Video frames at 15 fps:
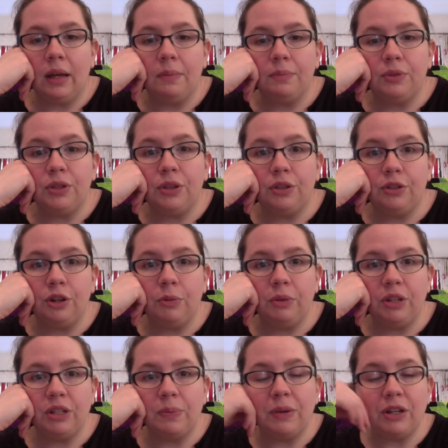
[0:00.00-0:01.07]
So there's going to be
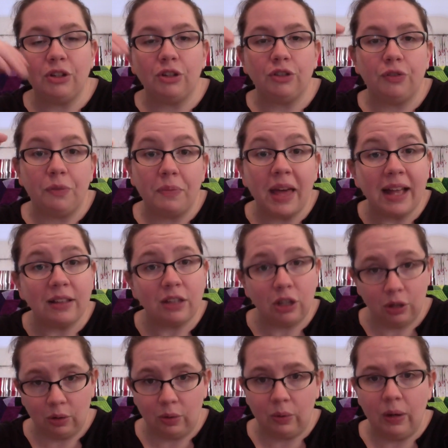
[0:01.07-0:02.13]
some pictures from that
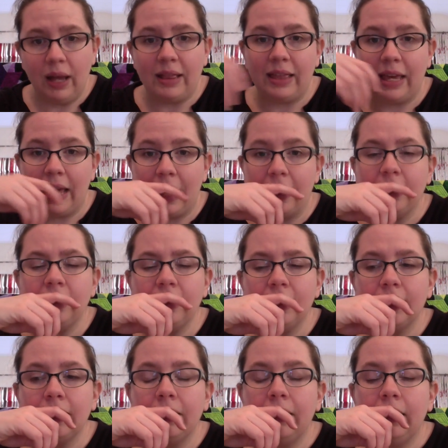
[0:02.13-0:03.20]
too at the
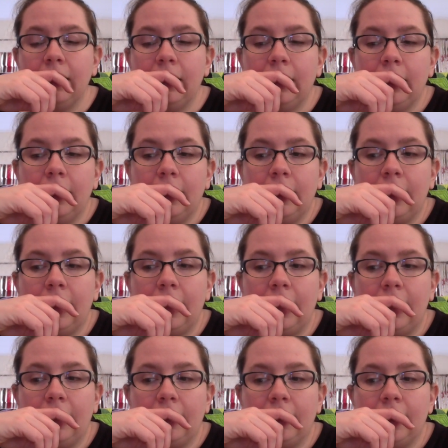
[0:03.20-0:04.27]
end,
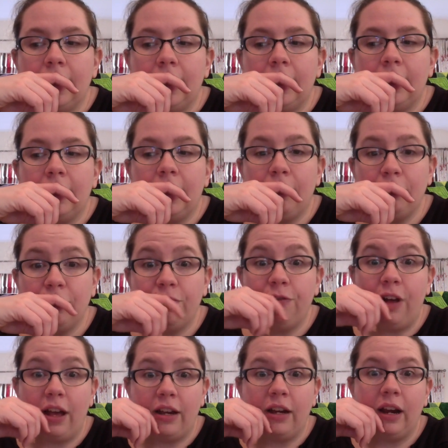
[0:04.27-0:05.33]
and that was
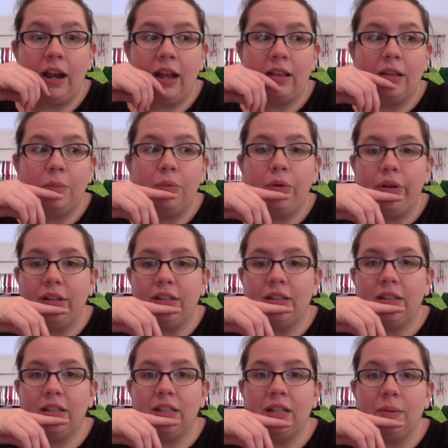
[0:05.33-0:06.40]
fun, and the
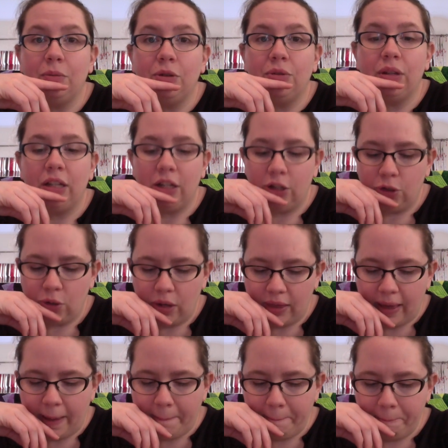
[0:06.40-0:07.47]
boys seemed to really enjoy
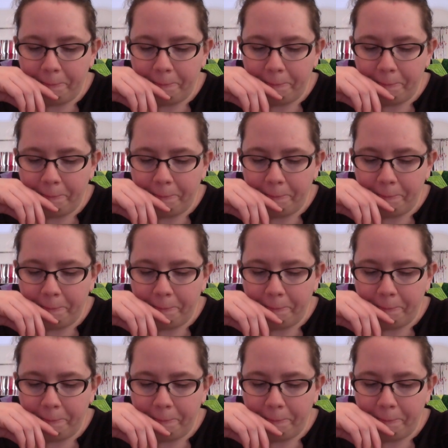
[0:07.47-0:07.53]
that.